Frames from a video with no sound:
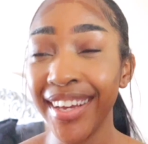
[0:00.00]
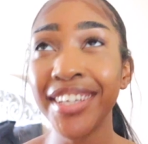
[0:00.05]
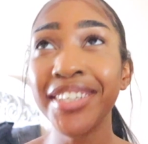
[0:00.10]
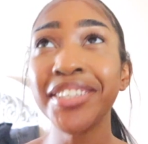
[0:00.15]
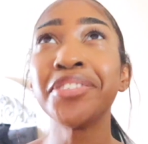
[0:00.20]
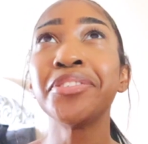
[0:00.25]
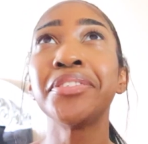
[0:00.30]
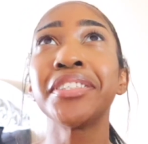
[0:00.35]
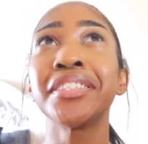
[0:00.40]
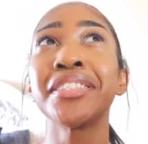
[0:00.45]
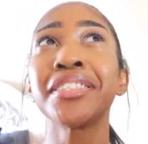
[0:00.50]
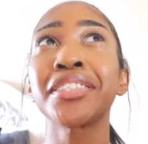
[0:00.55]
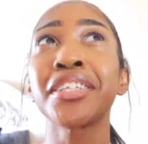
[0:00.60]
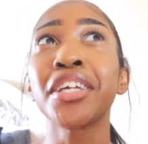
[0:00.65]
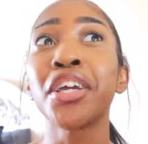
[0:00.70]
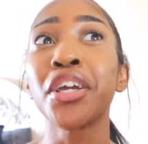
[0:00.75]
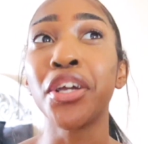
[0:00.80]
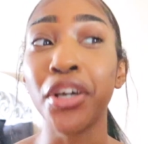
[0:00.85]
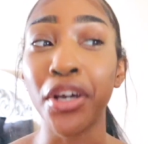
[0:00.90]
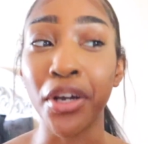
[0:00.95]
You just
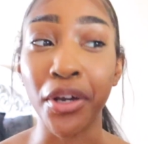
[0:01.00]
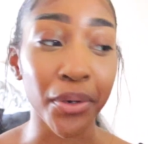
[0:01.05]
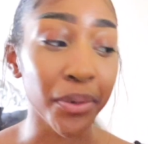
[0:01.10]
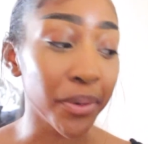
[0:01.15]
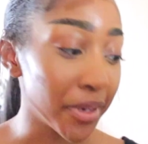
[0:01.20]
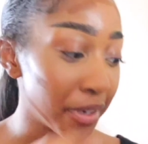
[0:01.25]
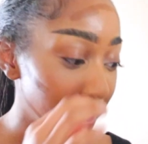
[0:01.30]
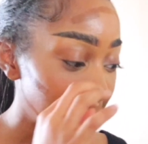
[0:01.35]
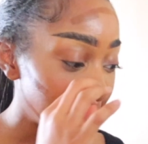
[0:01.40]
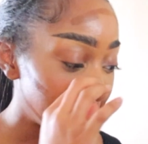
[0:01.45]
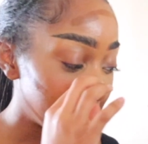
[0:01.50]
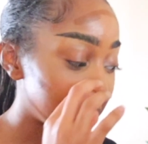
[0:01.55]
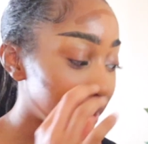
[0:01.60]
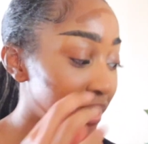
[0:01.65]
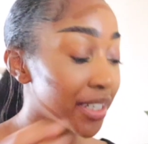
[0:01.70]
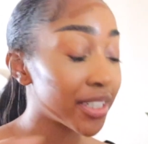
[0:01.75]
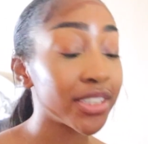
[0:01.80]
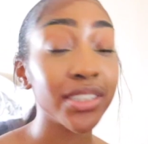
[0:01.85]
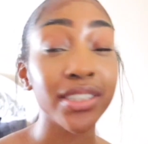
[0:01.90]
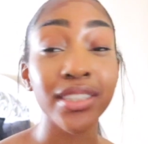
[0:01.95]
go
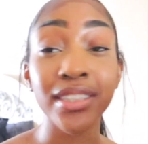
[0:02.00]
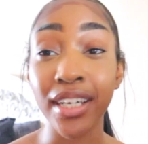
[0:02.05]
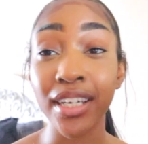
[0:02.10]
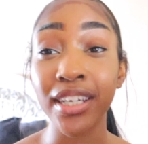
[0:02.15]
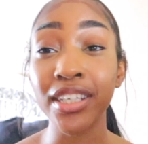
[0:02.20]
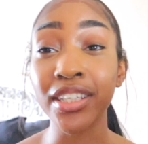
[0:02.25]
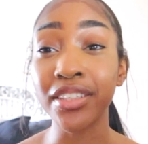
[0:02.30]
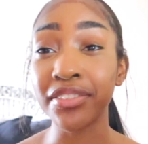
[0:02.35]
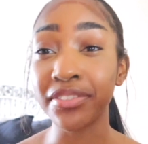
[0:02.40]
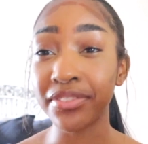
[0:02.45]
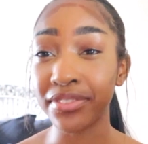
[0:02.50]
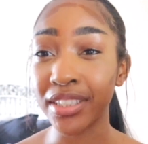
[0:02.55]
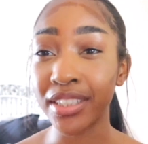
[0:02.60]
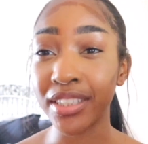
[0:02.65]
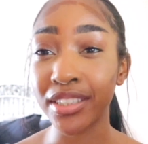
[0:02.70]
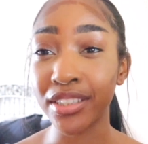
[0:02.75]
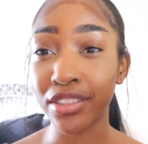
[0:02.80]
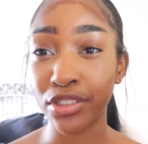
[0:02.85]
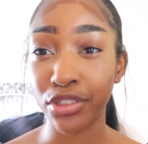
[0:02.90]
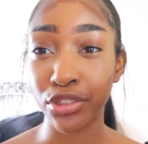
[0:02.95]
because you're letting your
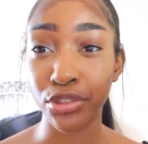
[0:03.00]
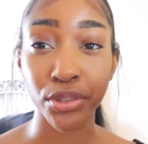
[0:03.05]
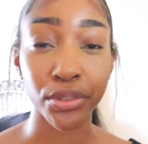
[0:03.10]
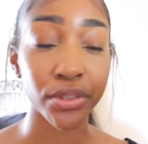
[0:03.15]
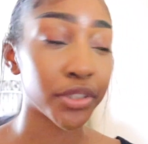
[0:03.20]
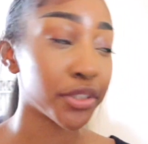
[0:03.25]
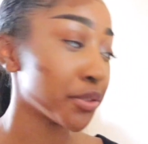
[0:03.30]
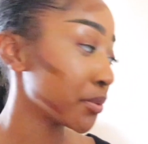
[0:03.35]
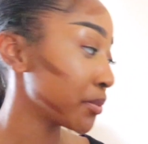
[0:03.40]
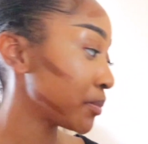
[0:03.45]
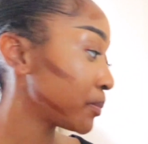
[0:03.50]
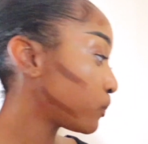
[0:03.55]
feelings control you.